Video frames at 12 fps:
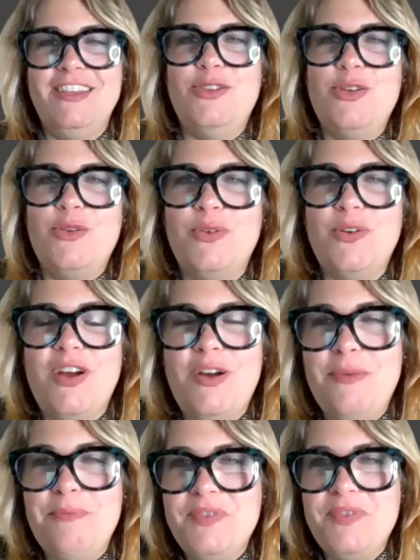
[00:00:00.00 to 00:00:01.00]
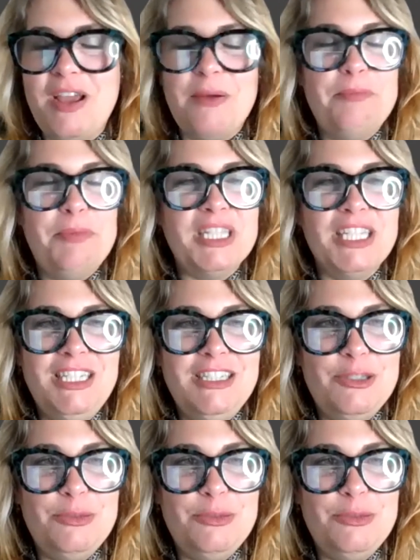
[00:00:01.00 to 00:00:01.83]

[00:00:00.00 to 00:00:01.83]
you know, um, their ability